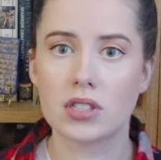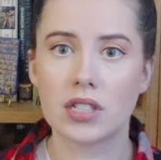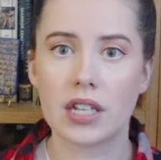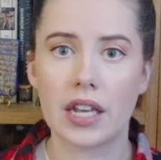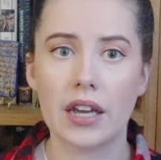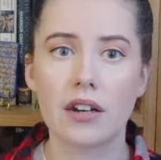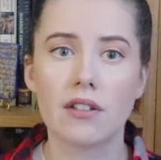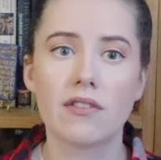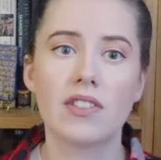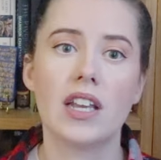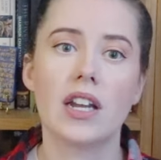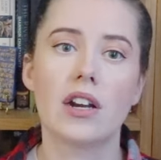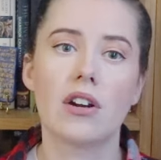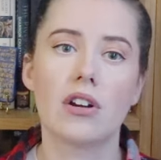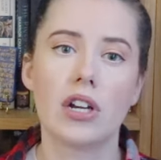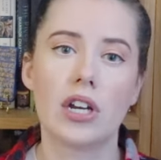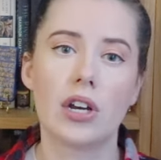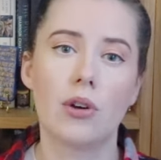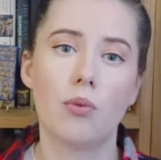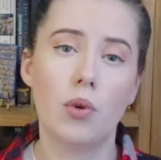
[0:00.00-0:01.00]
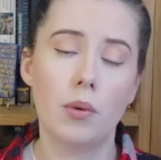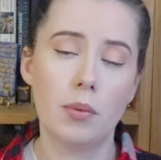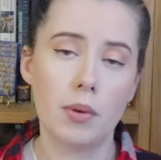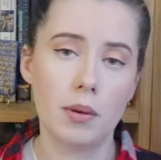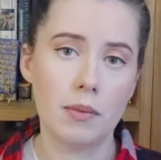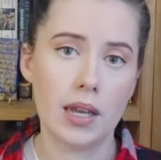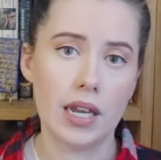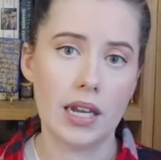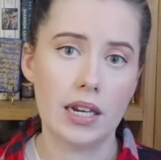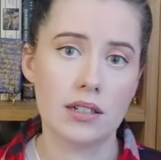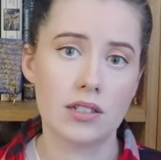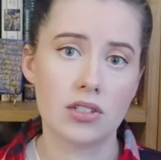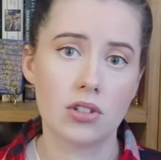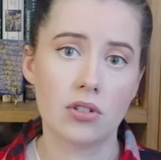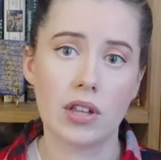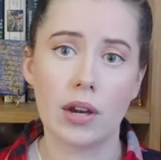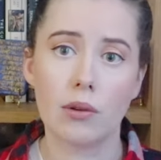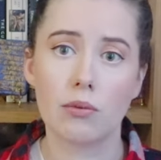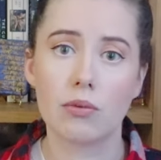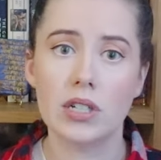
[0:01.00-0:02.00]
scan of the area will be made so
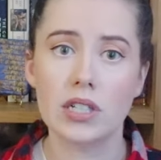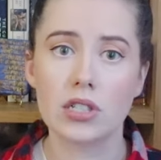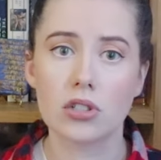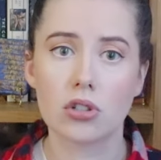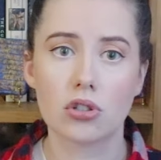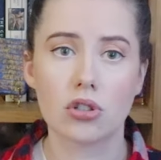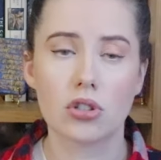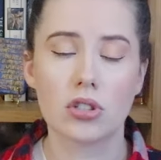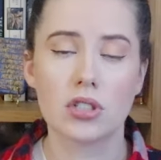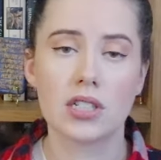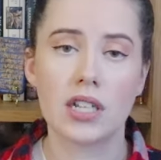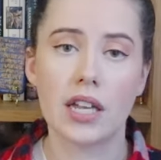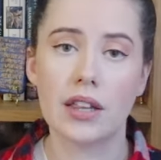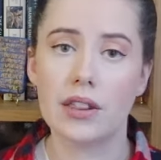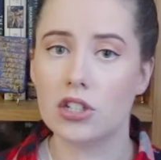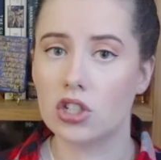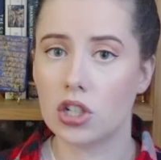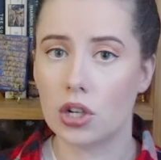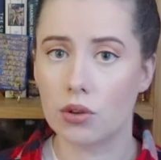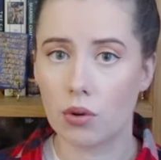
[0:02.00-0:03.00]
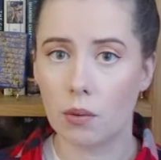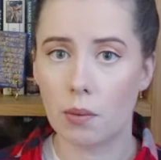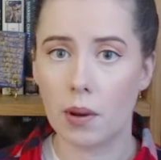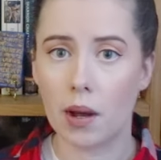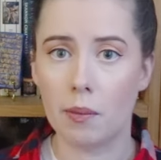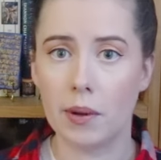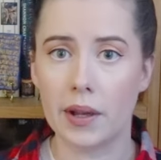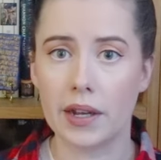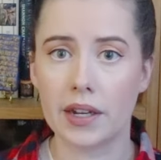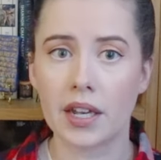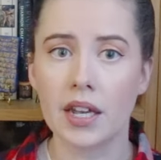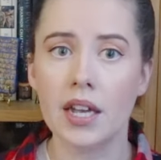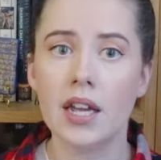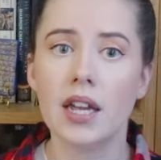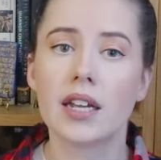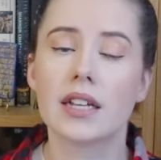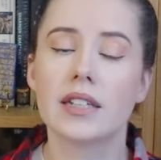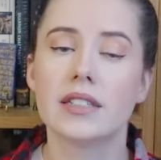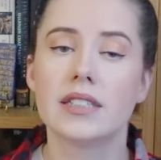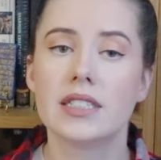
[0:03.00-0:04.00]
that researchers and the general public
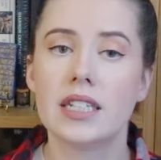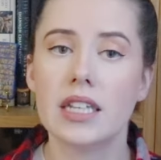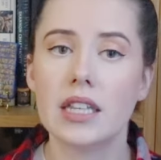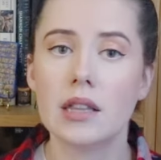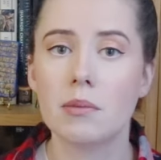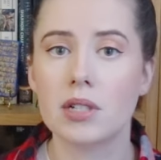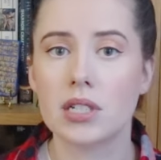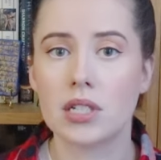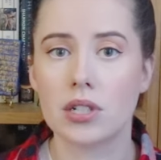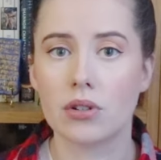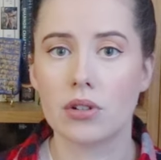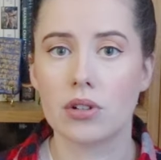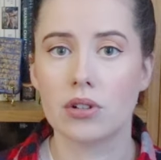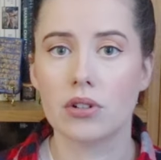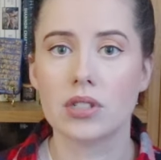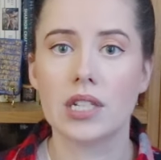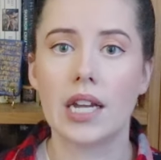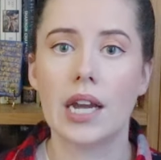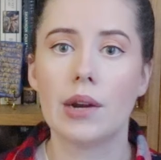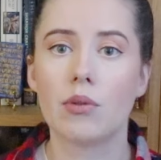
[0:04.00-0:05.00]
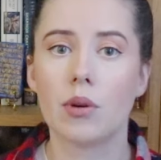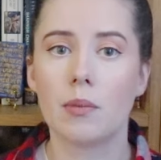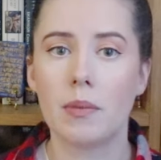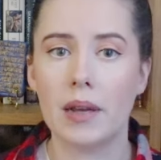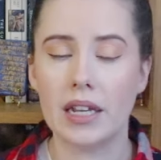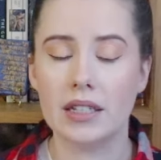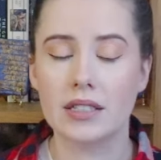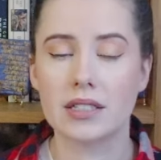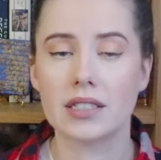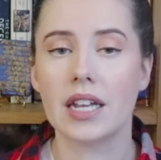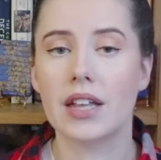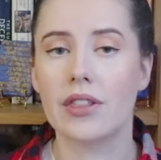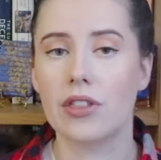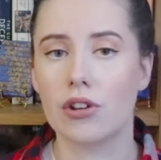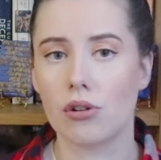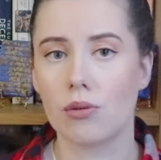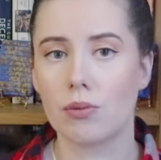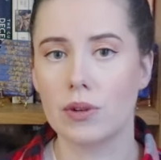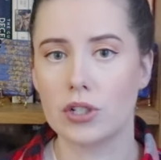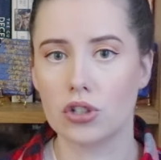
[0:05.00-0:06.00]
can see the materials and remains in
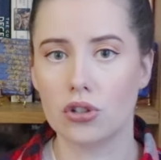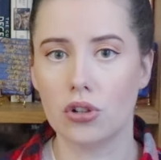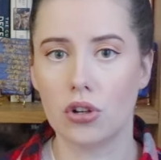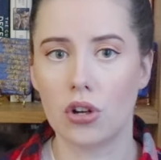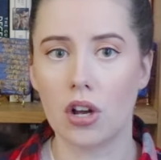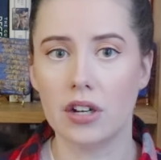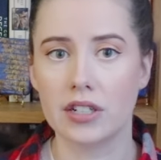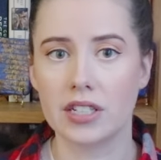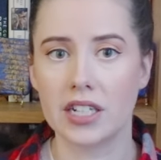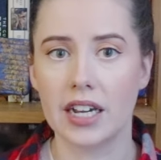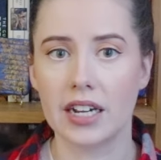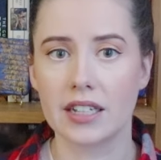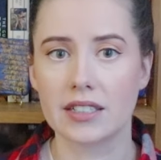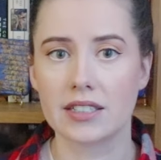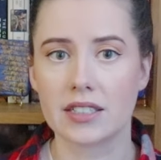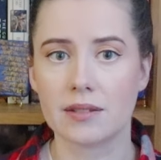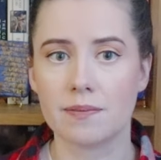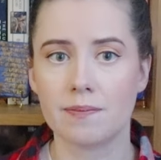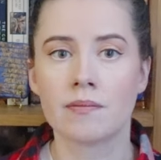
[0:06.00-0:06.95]
their original context.